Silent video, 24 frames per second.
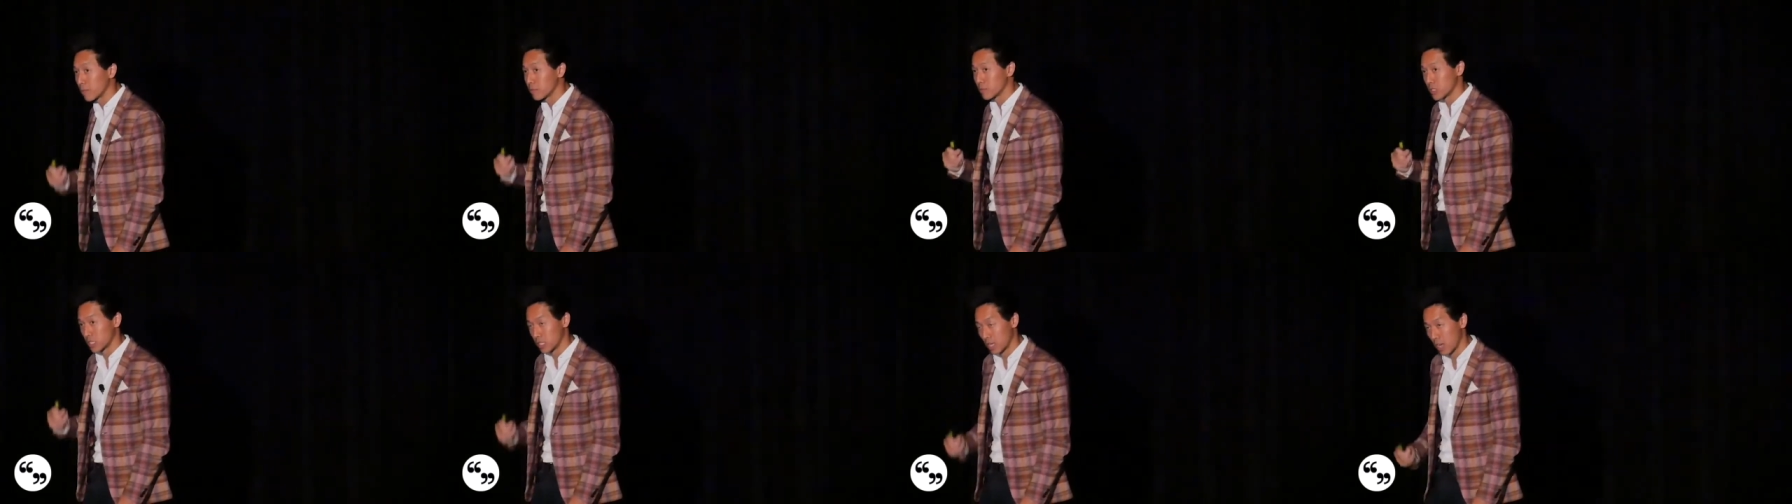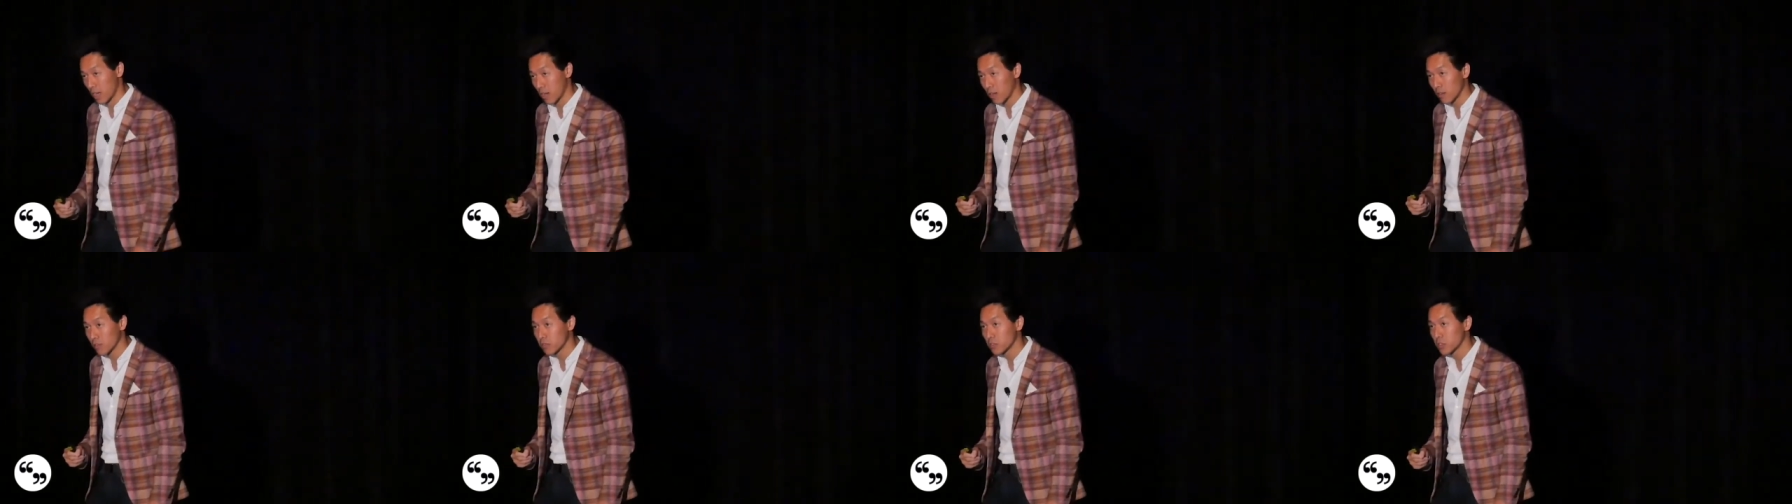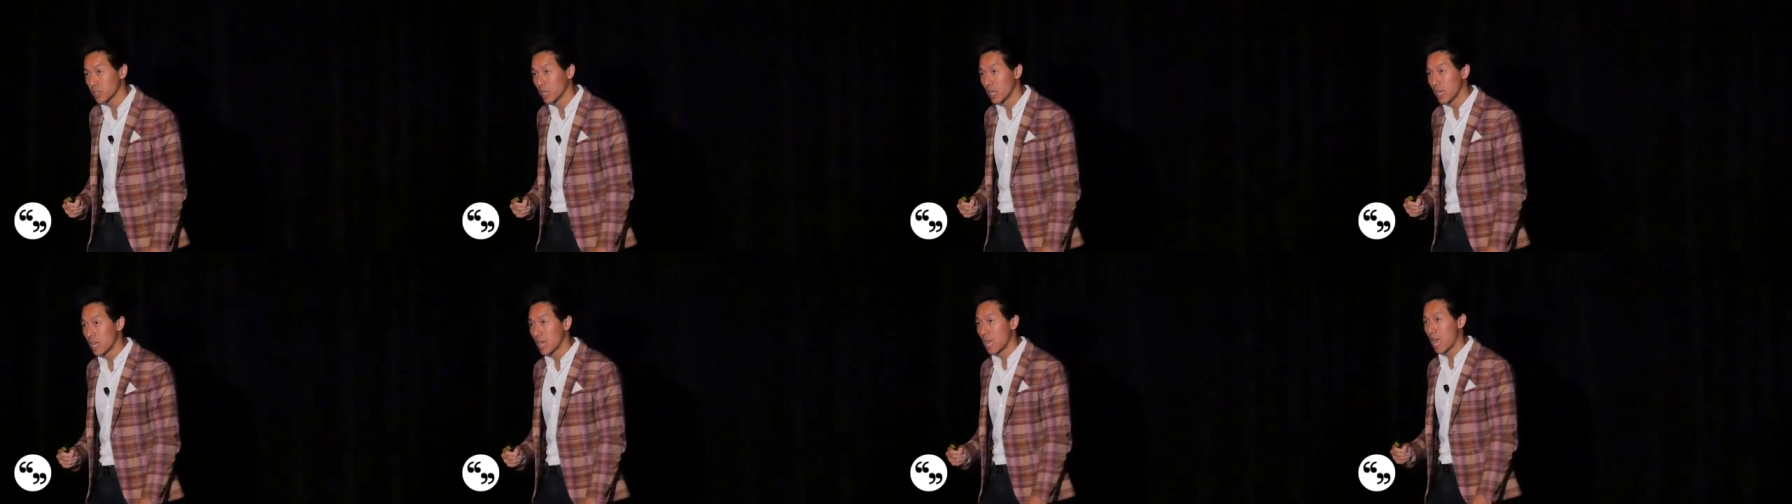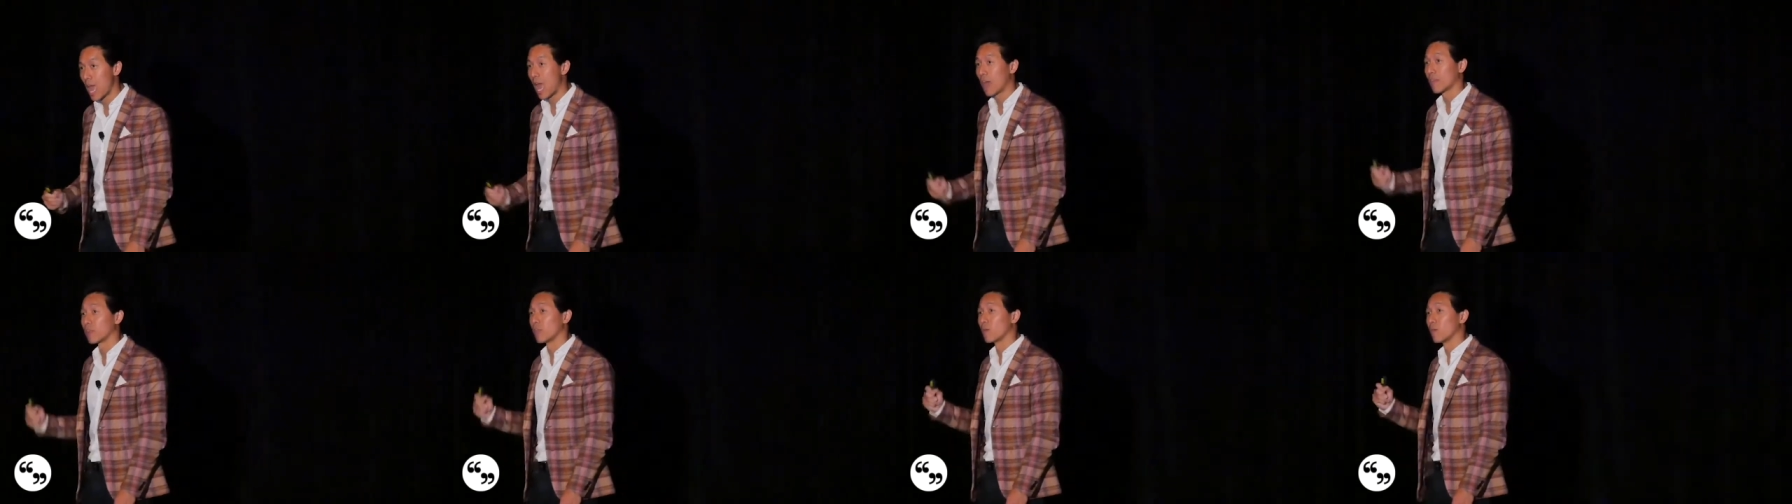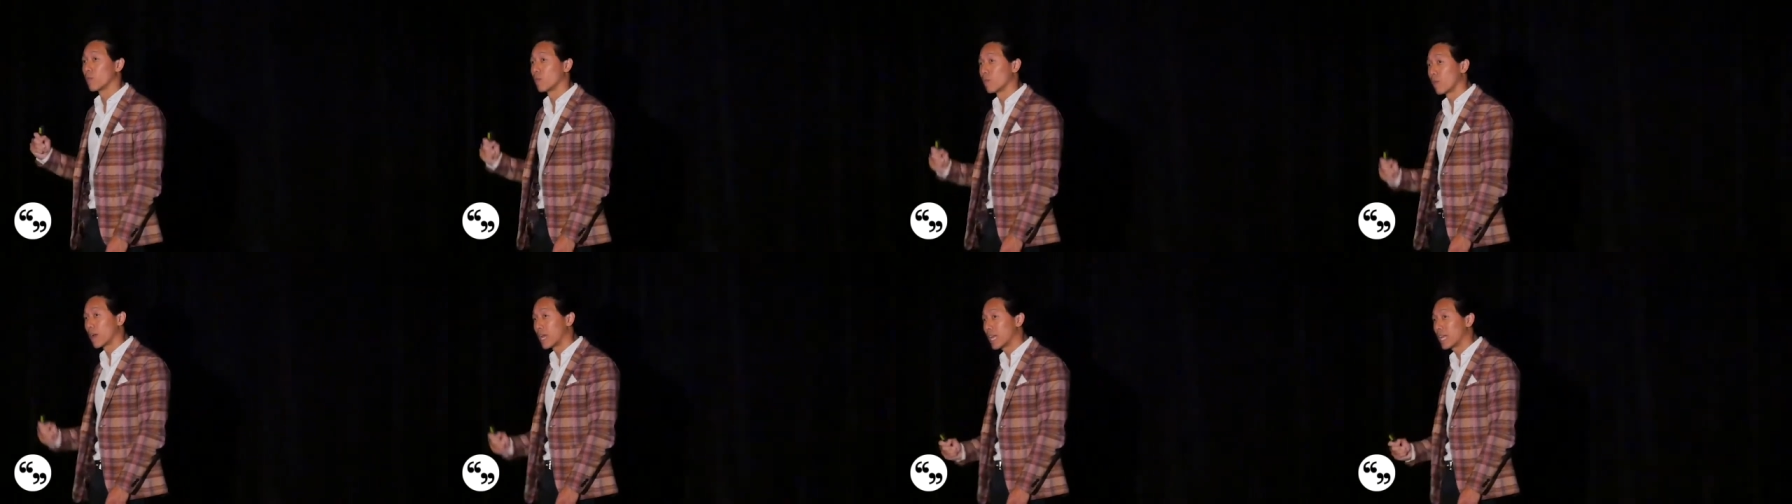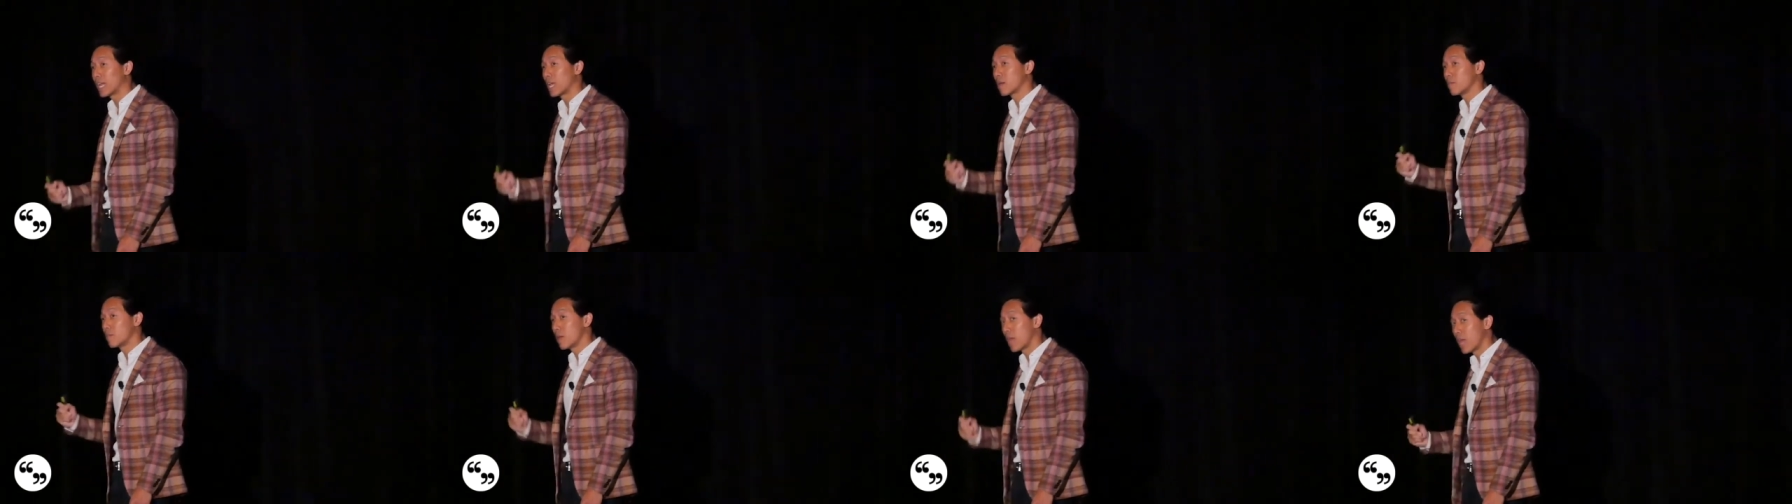themselves at the
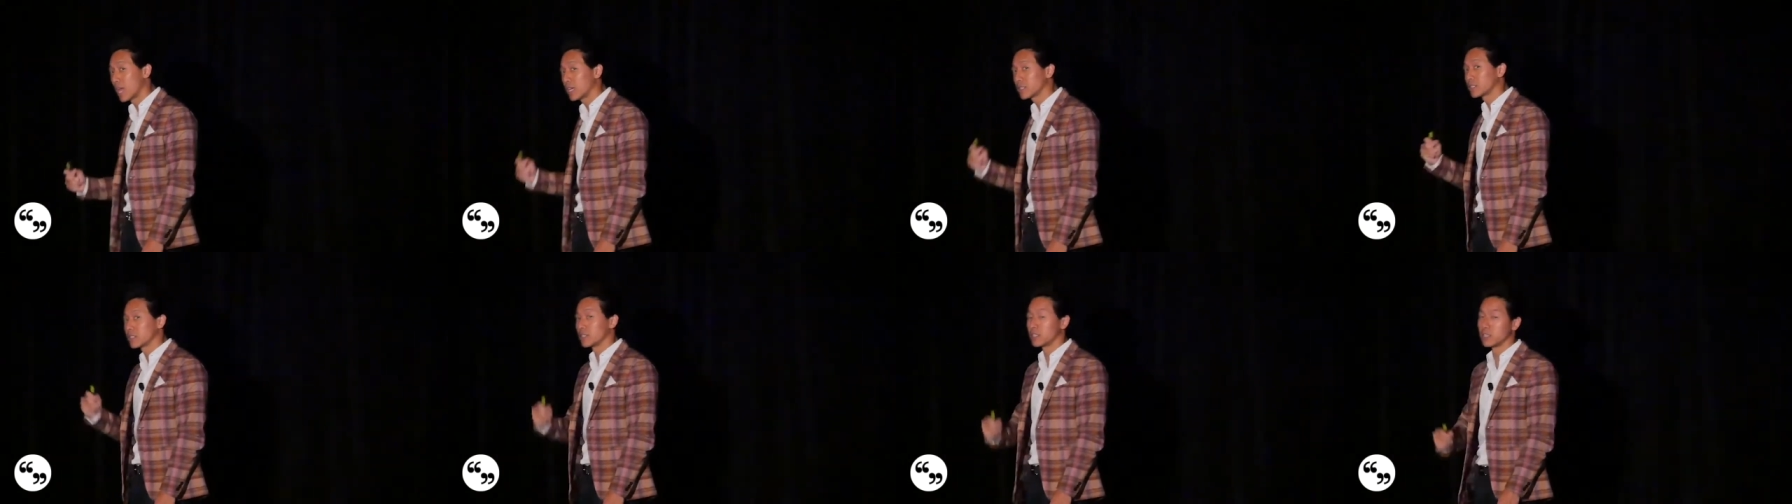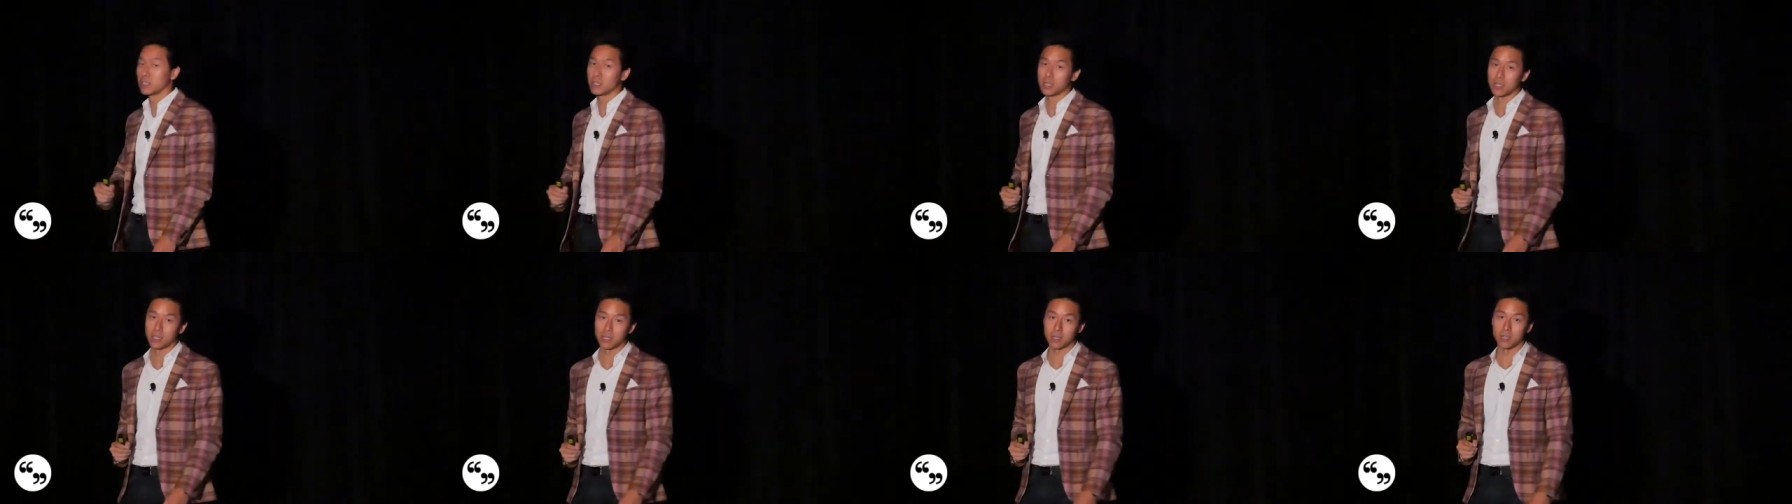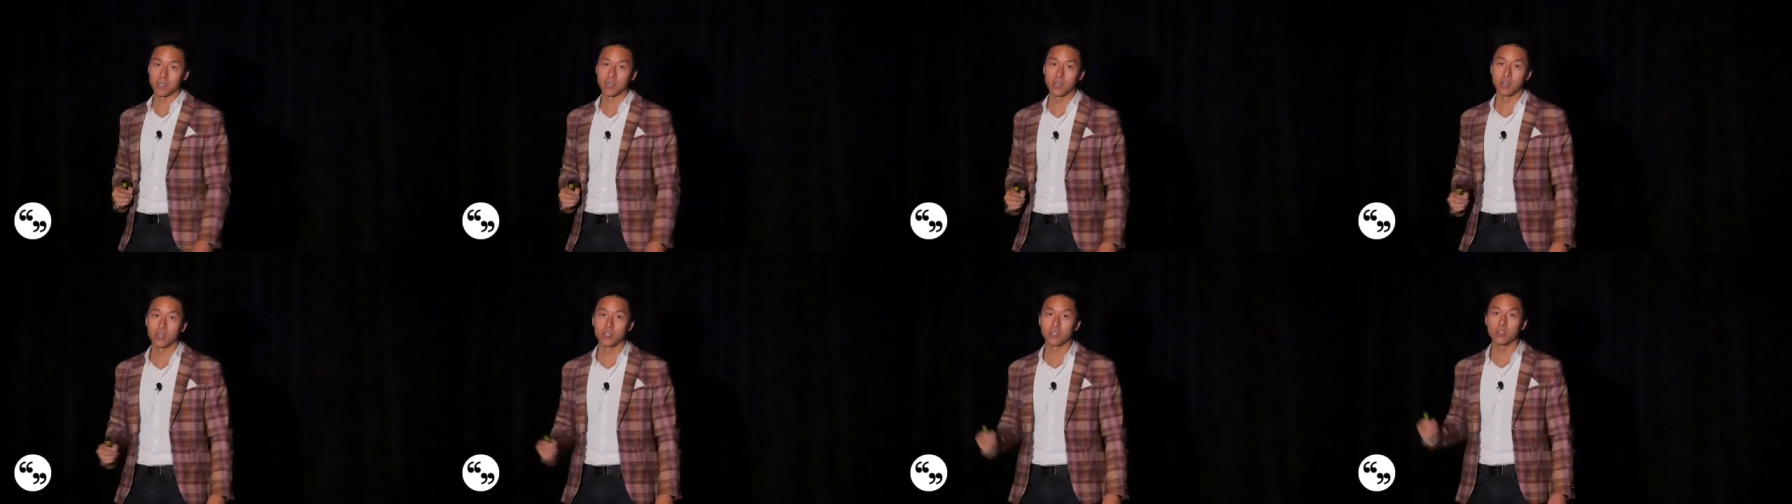rate and pace that you need.